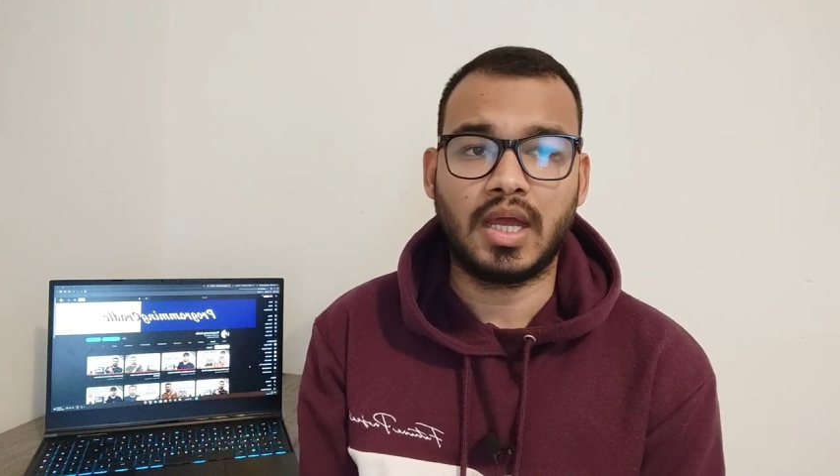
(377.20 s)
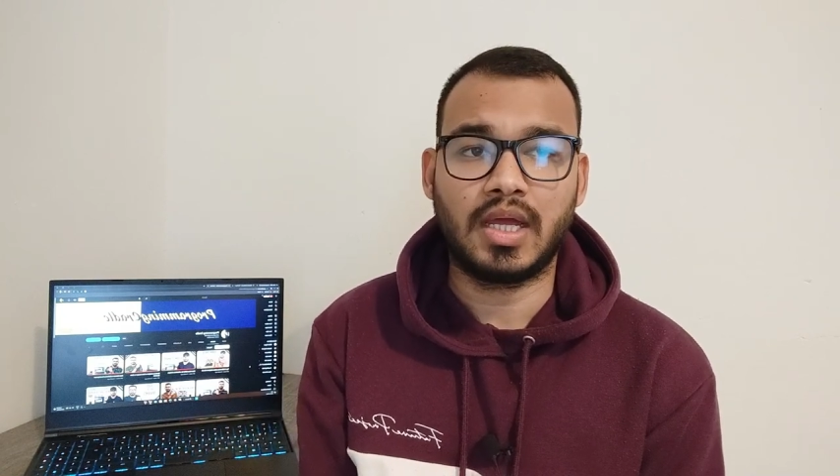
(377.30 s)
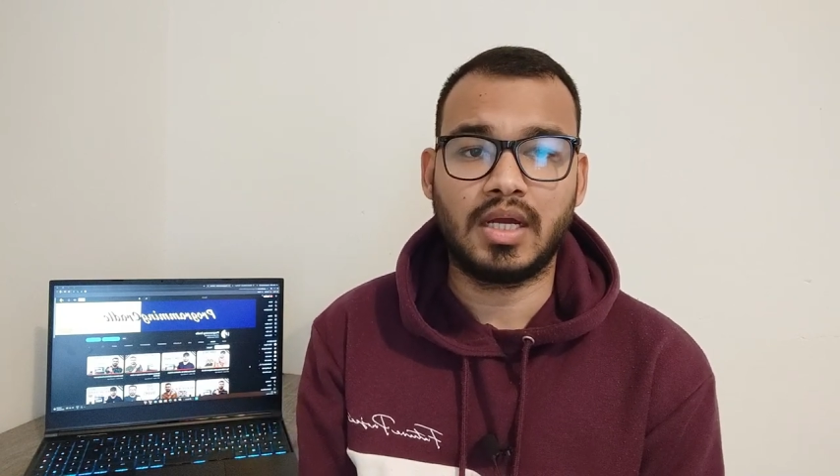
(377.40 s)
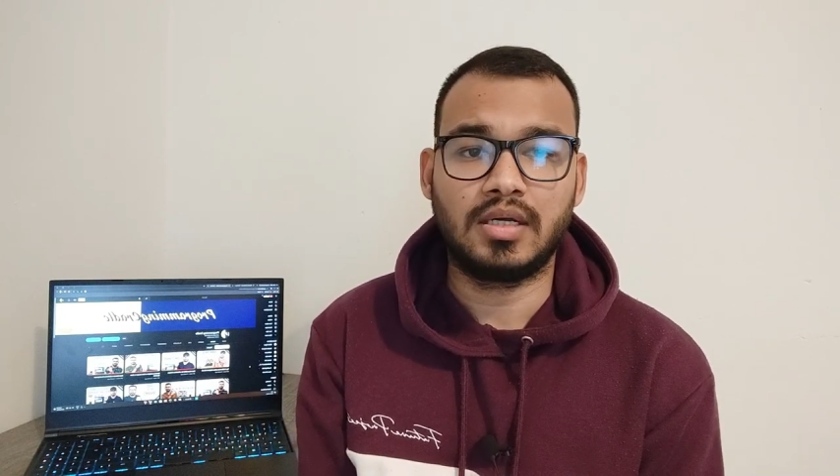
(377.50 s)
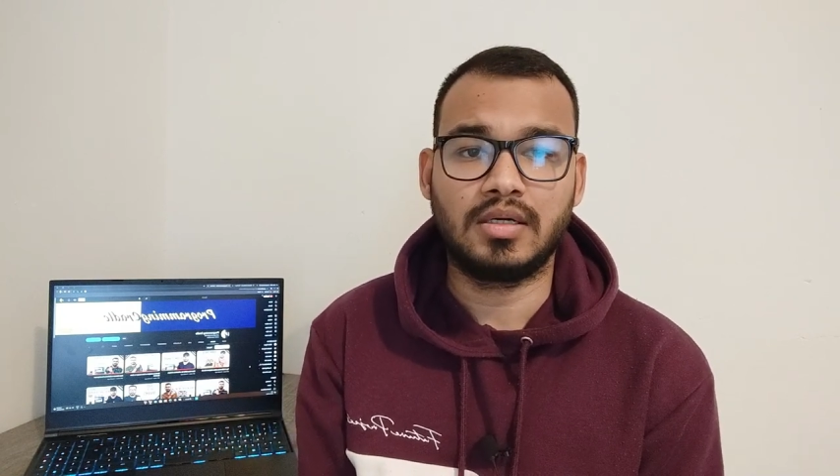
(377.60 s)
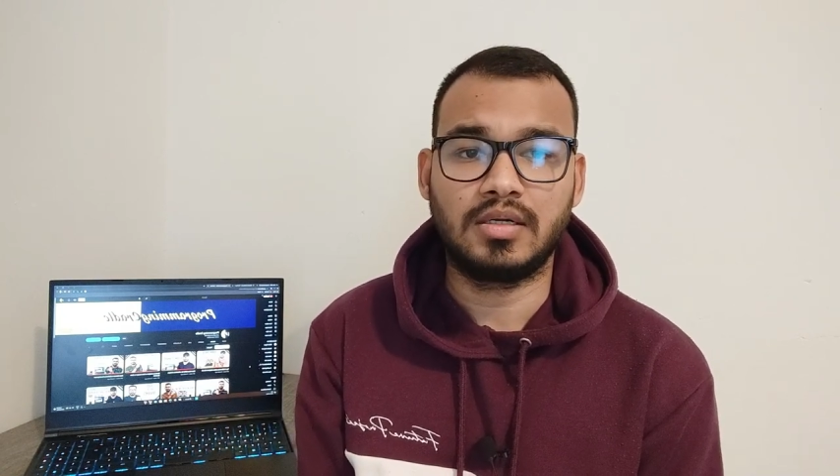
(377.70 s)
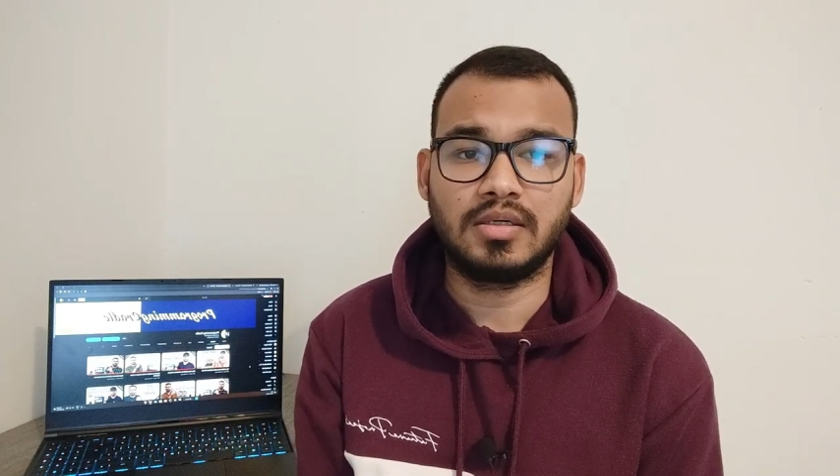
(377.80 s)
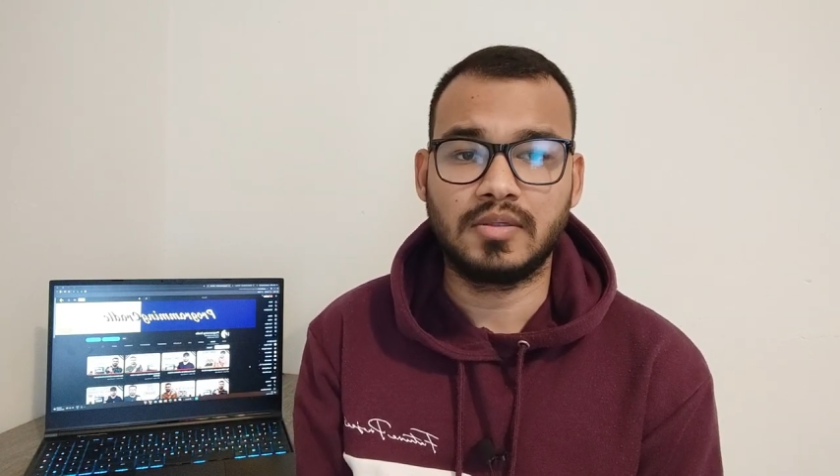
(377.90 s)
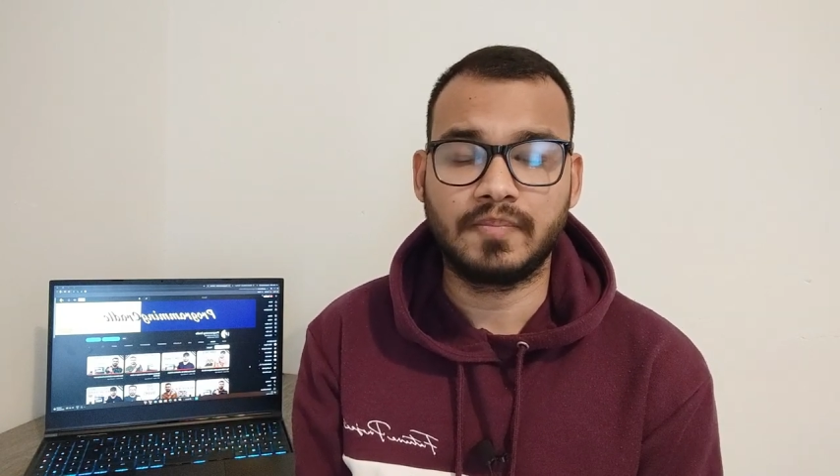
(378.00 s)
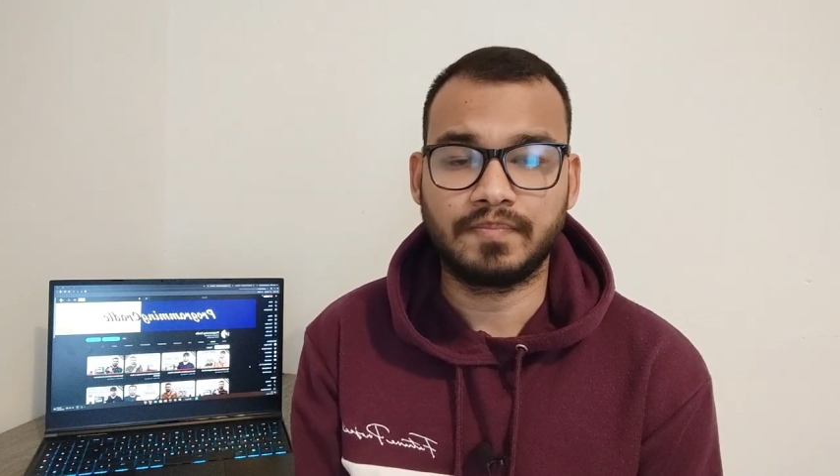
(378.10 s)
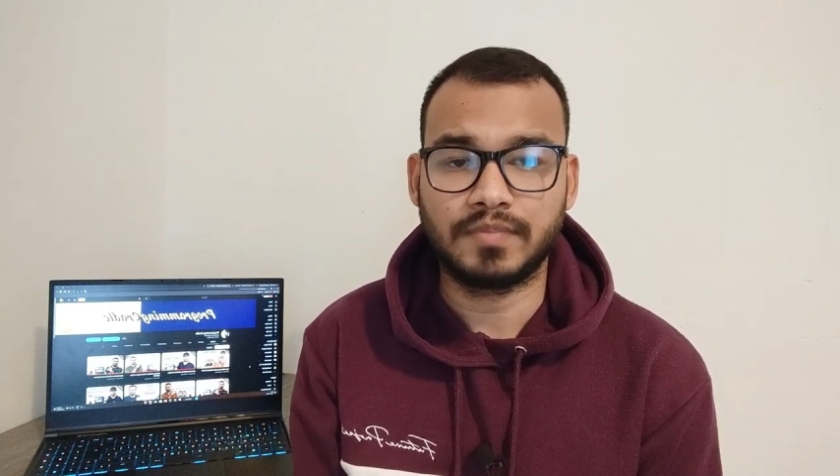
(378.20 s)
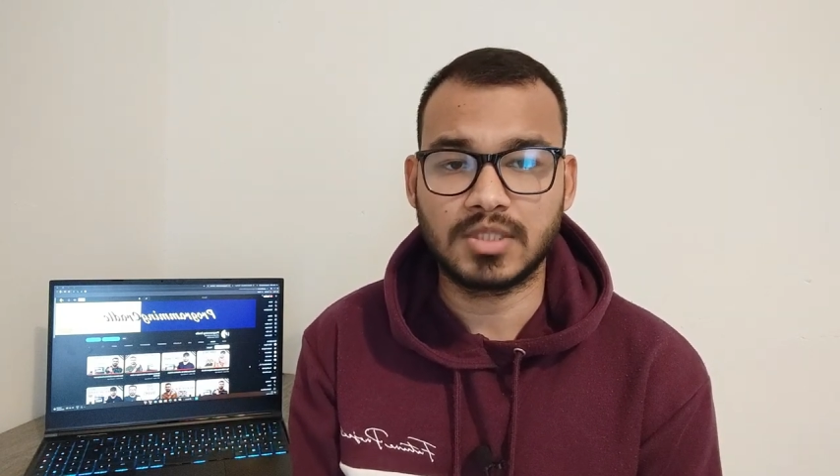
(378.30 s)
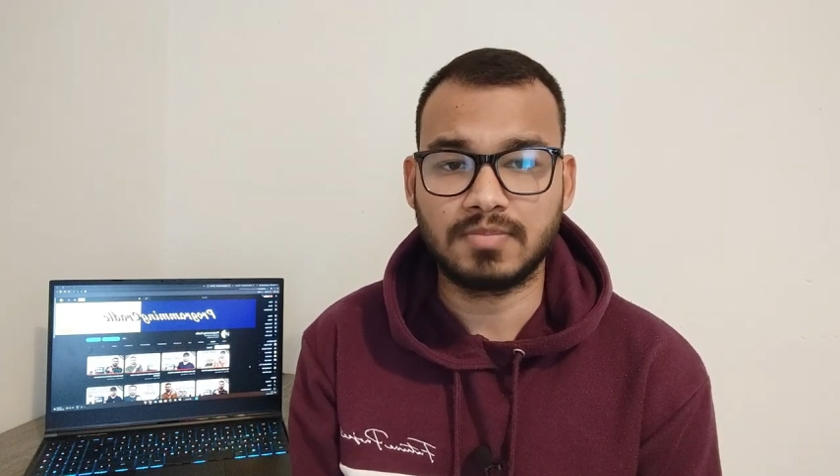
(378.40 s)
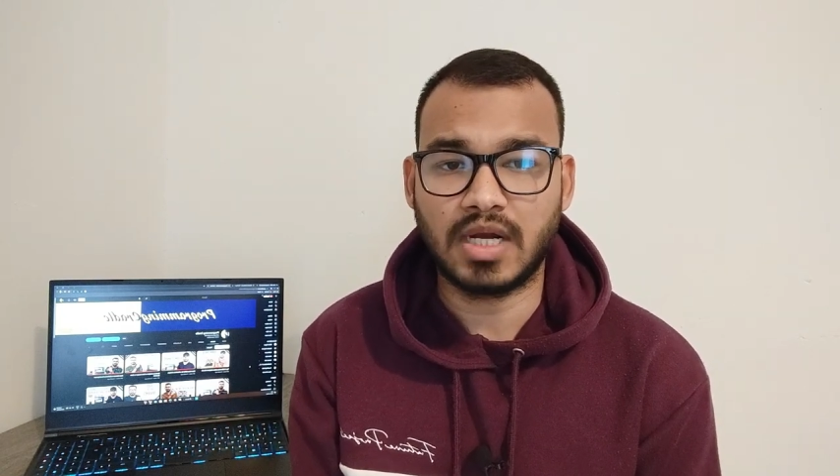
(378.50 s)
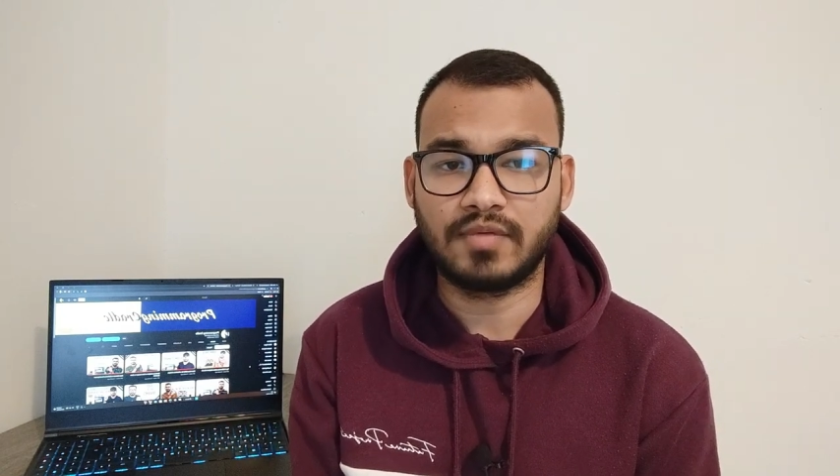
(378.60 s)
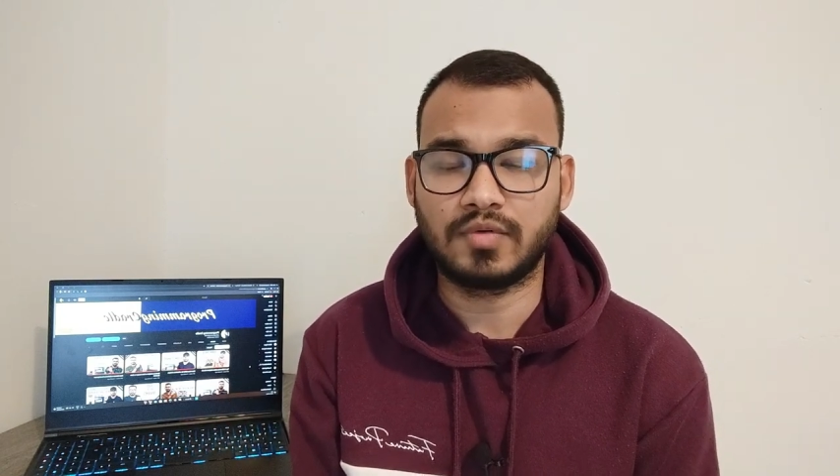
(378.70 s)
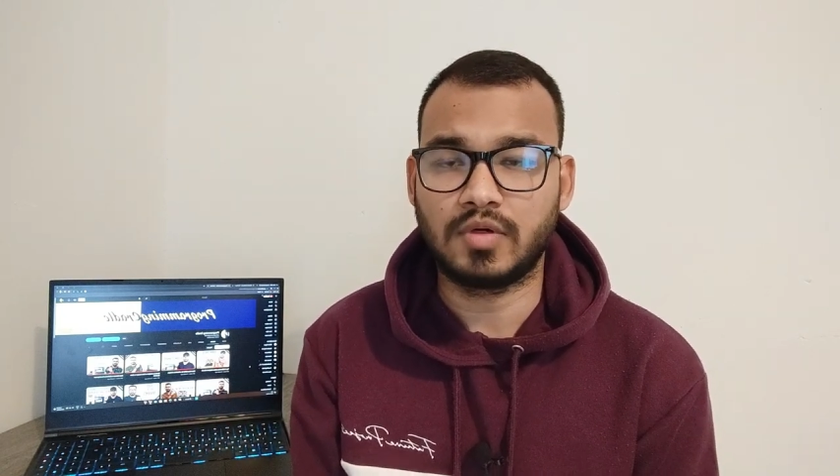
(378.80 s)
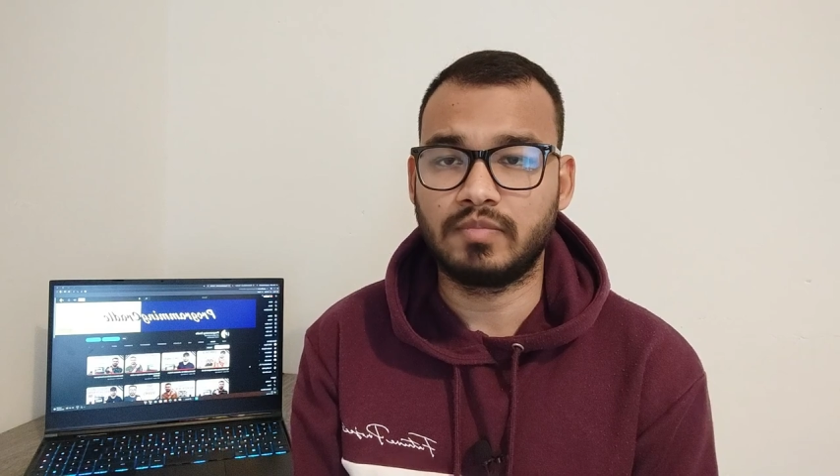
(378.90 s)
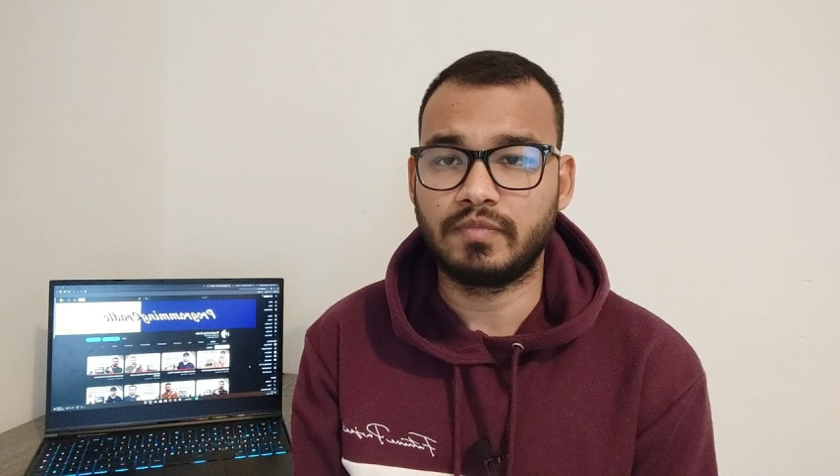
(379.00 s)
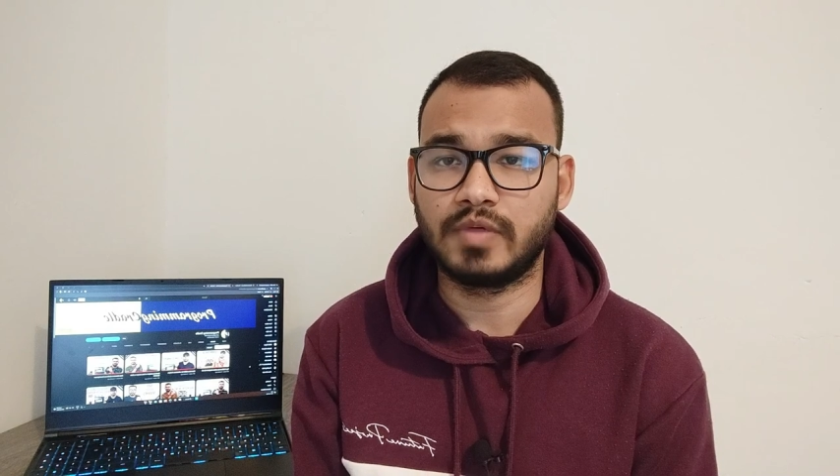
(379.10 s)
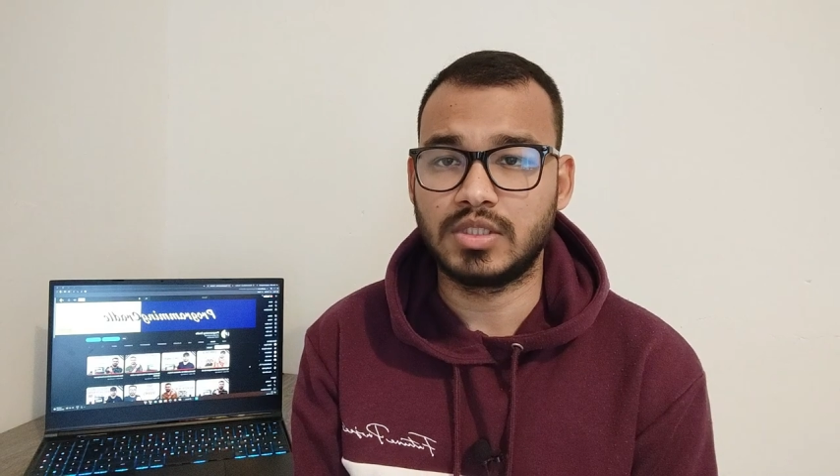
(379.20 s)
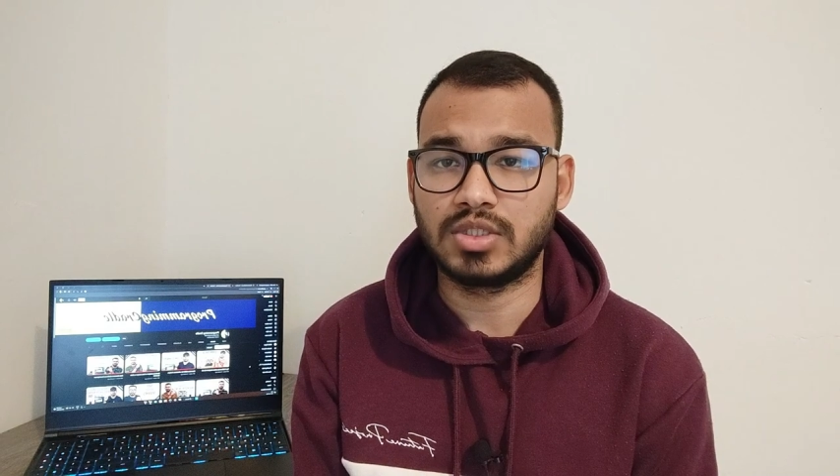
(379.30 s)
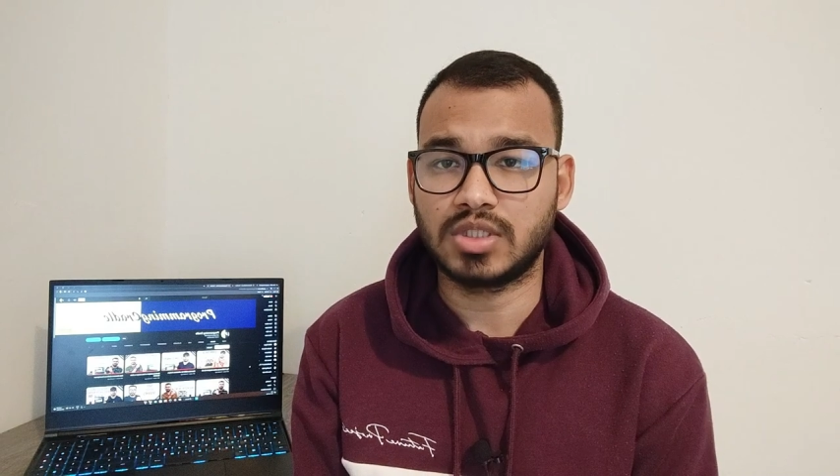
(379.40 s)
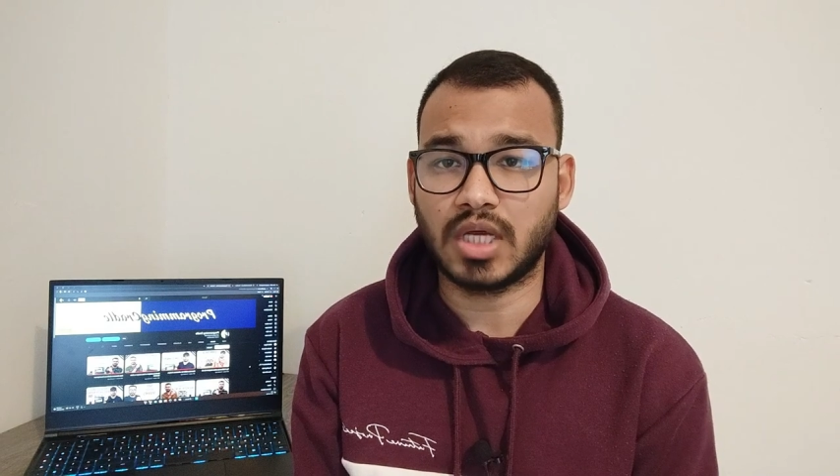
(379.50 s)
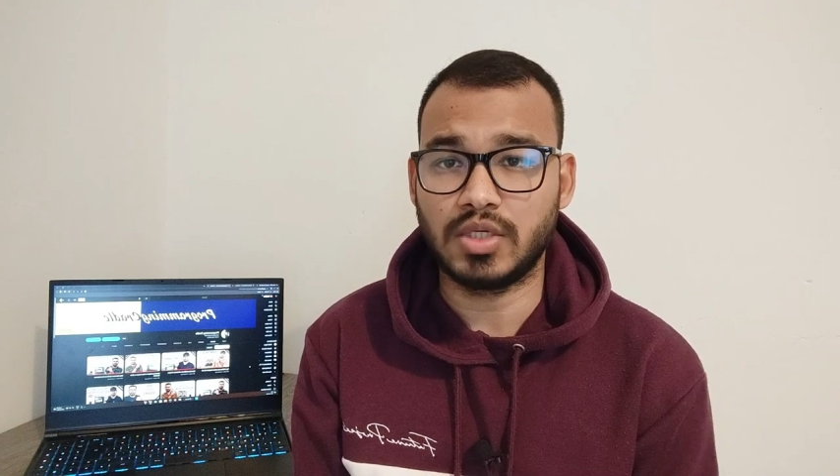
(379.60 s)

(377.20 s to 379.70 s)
And this platform which